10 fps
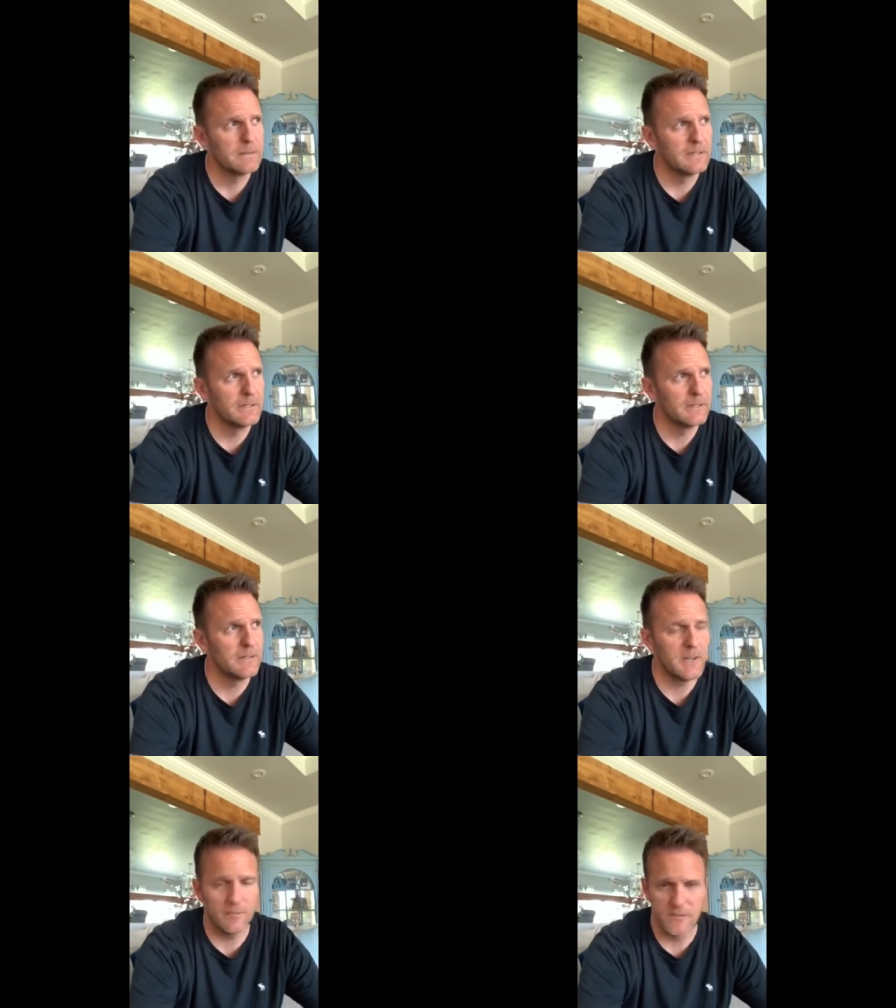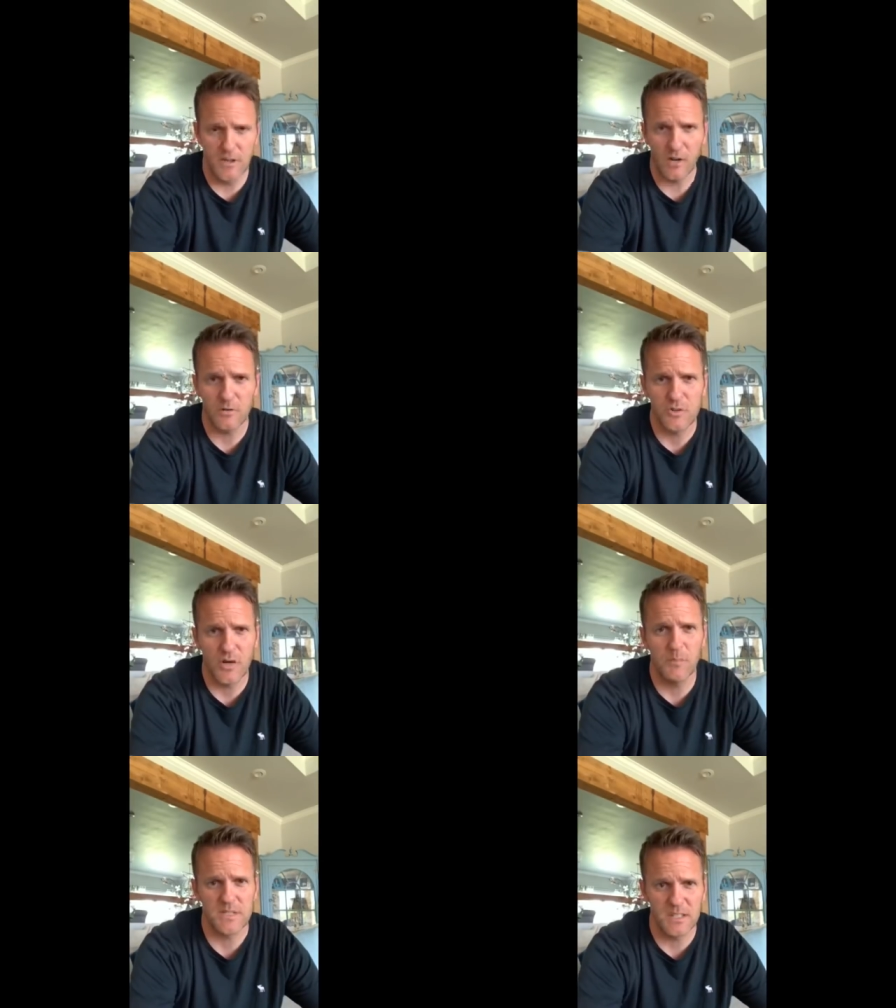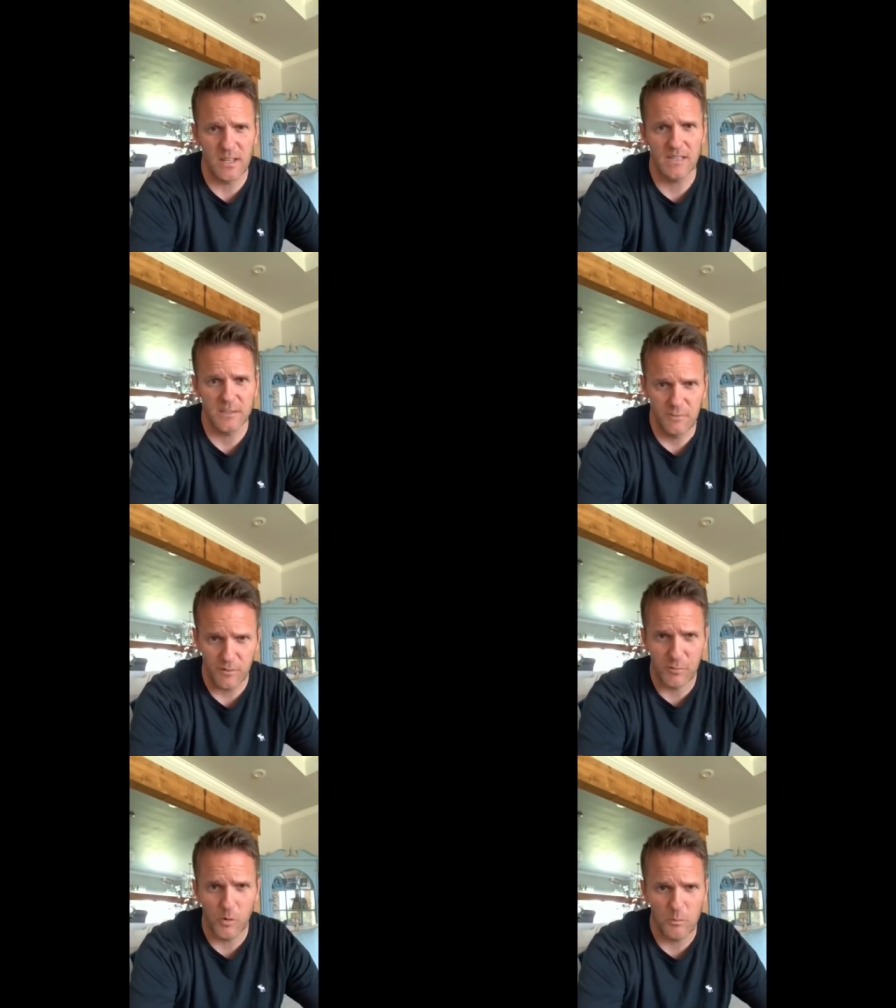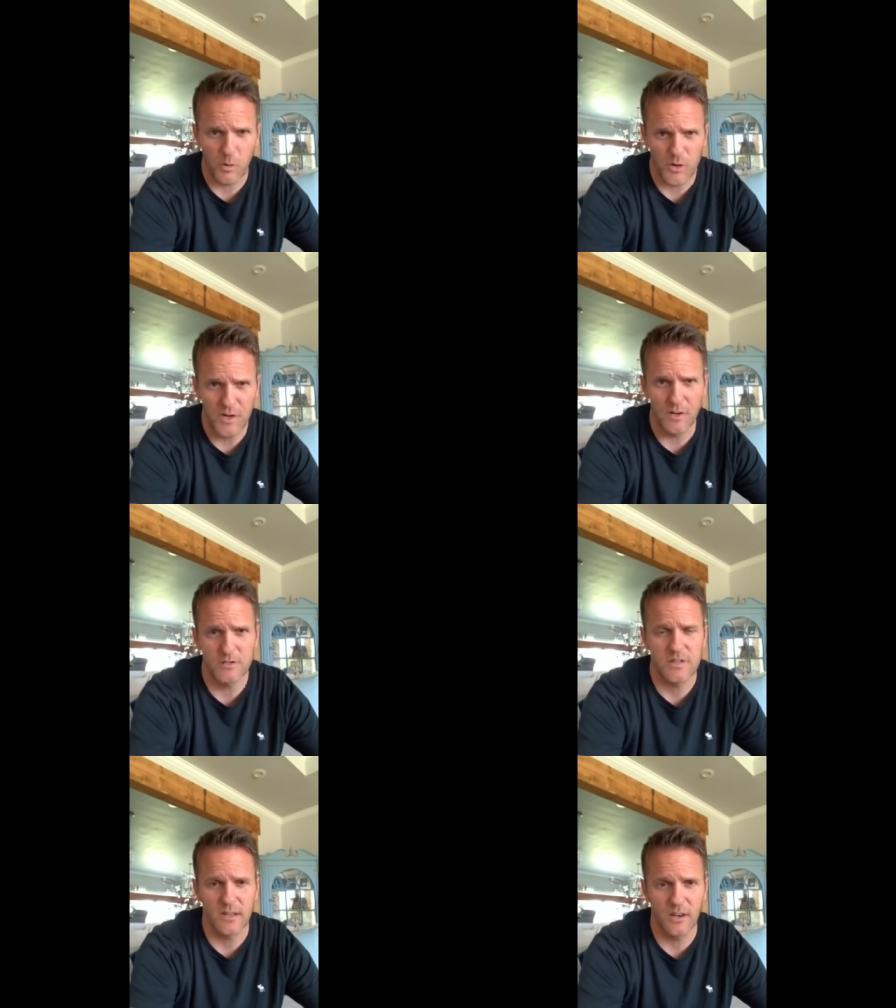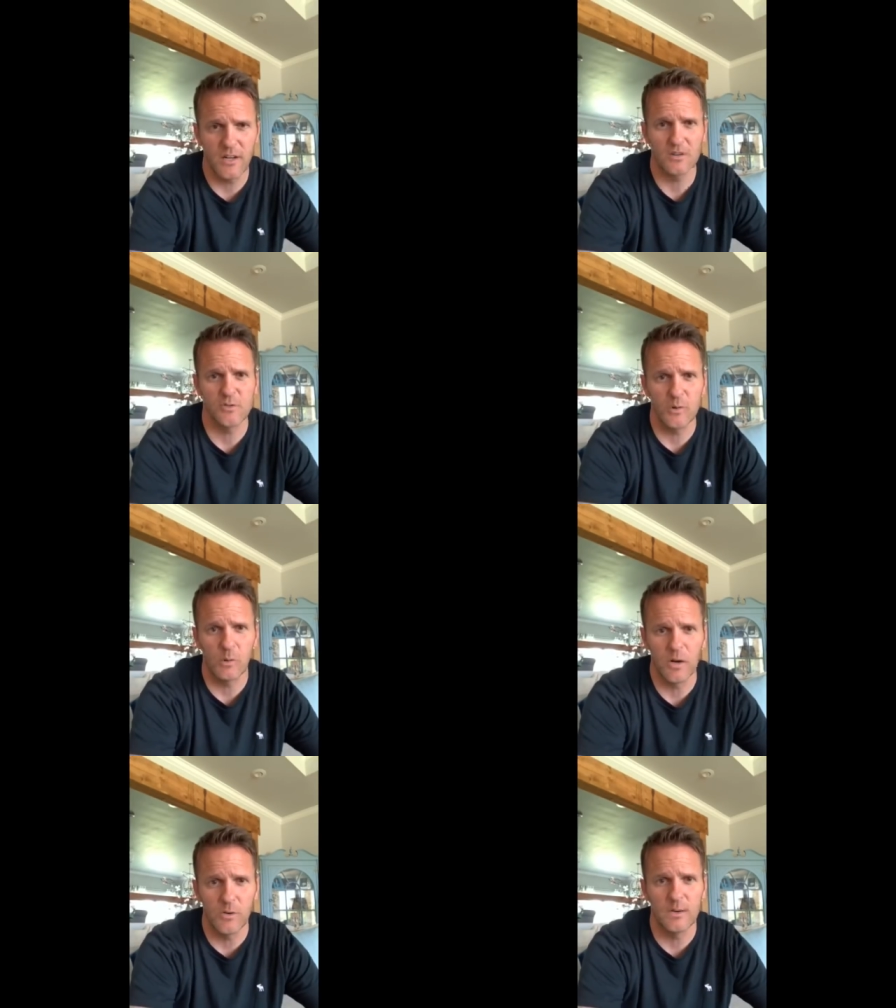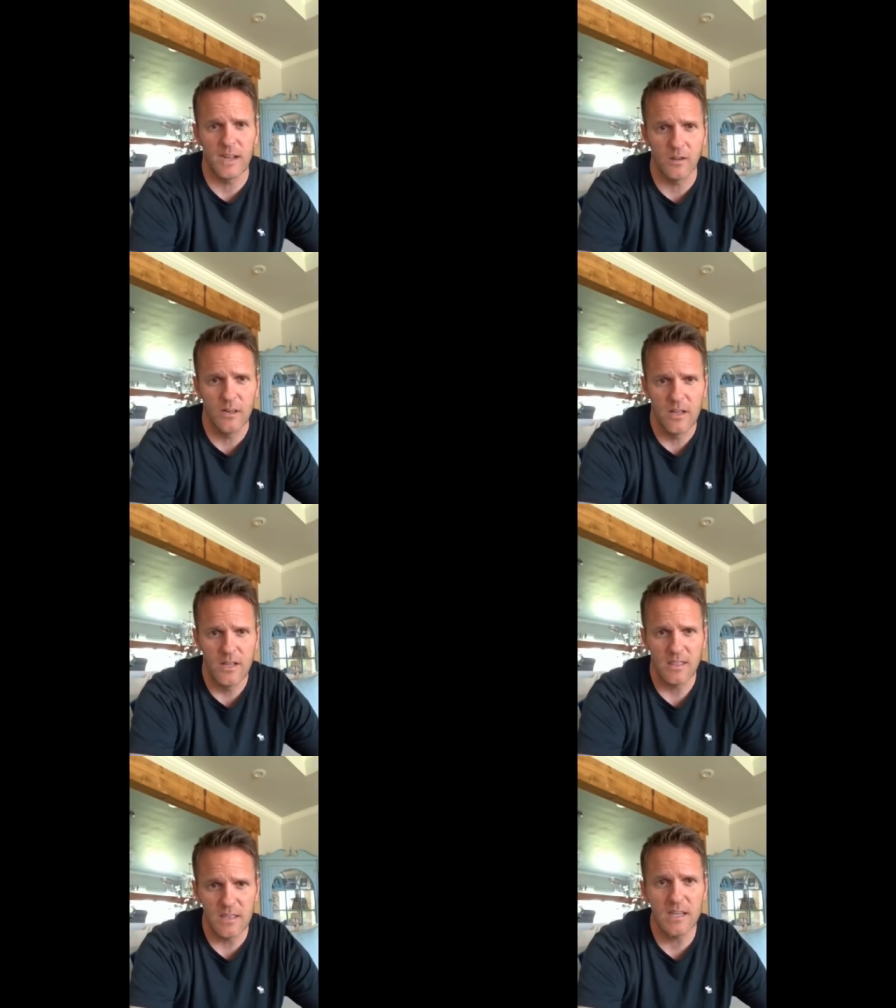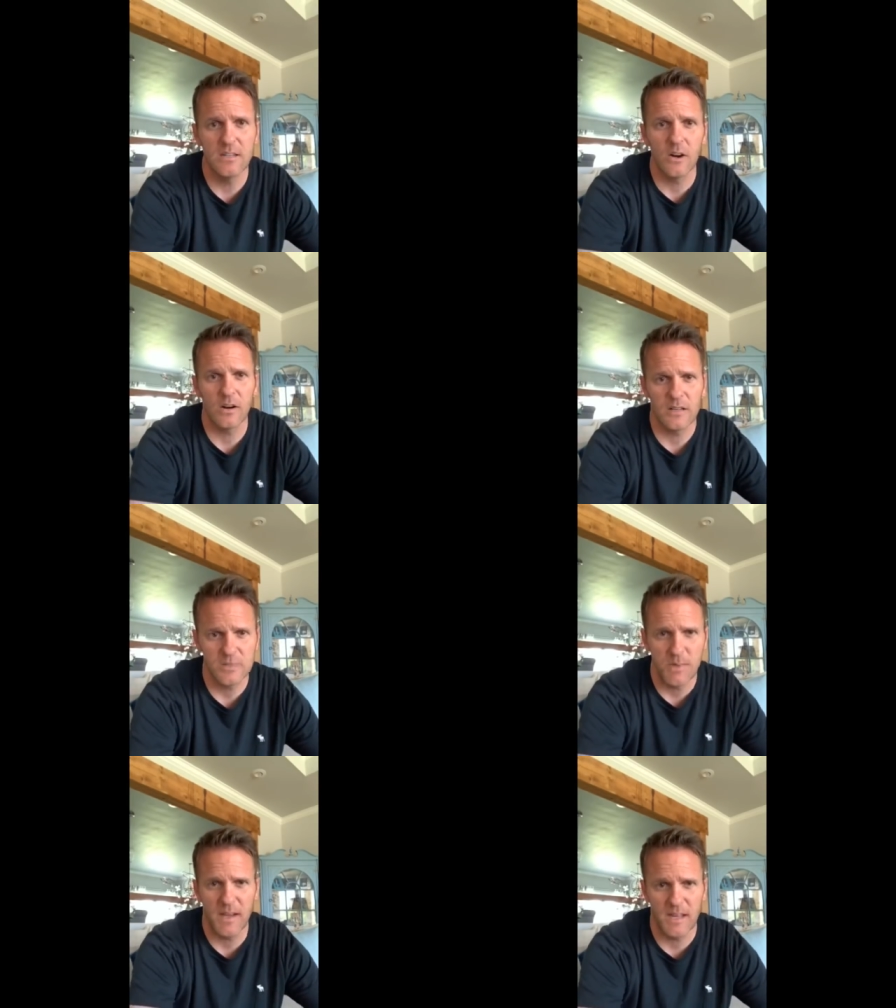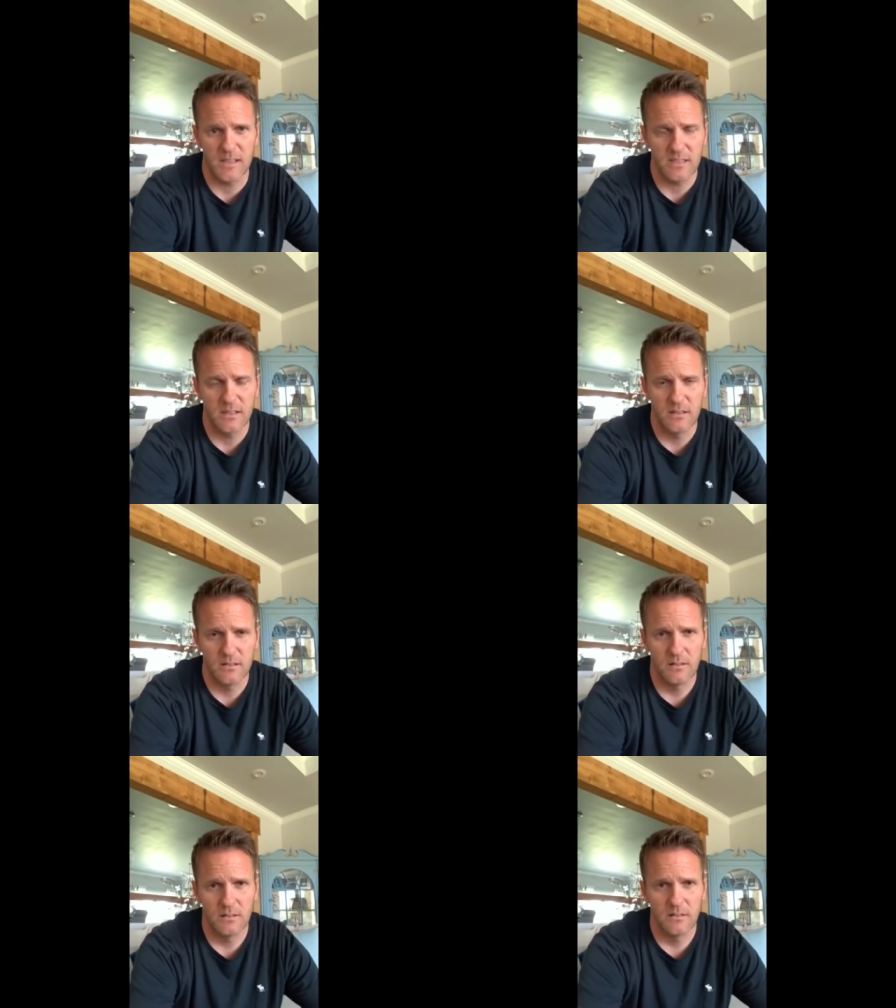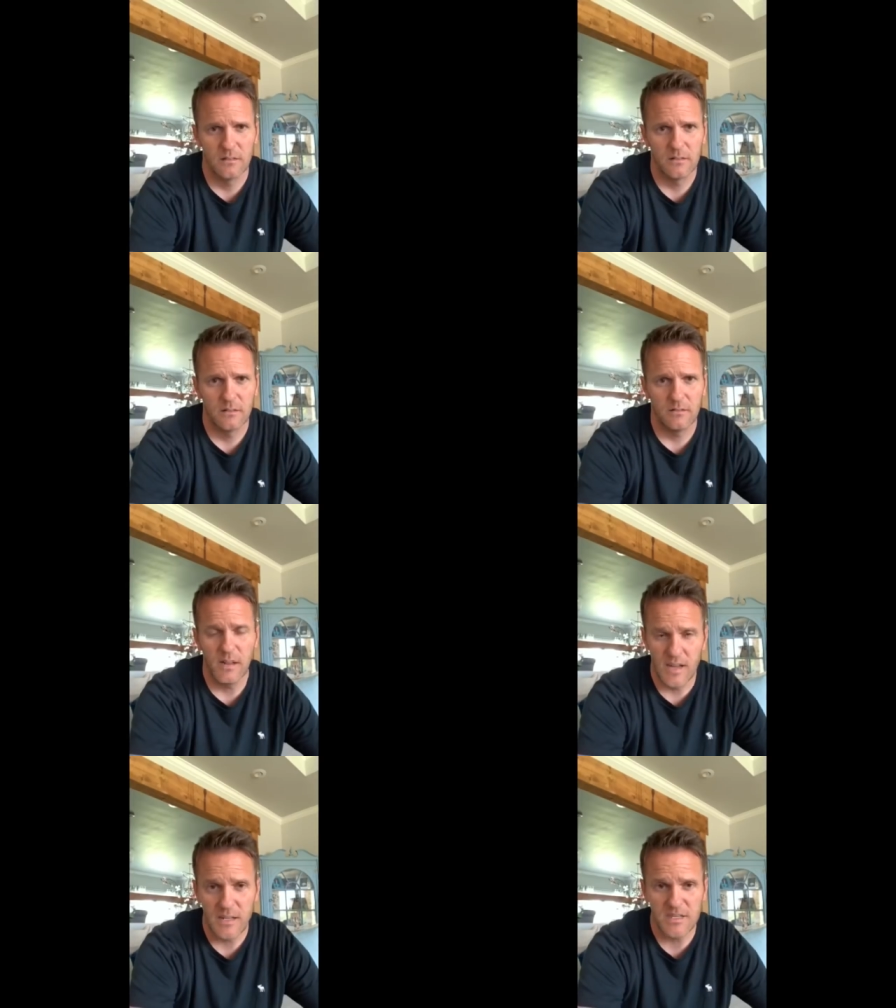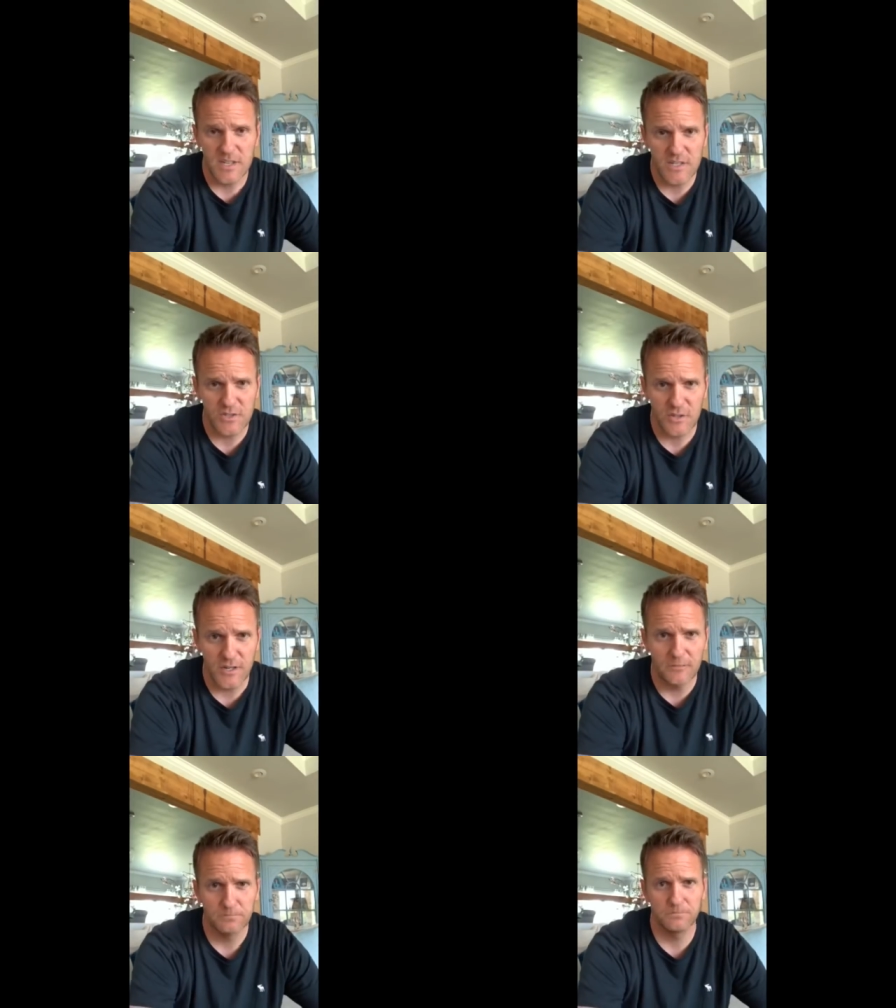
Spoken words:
if Donald Trump is elected for 4 more years, that our country will go down the darkest path in its history.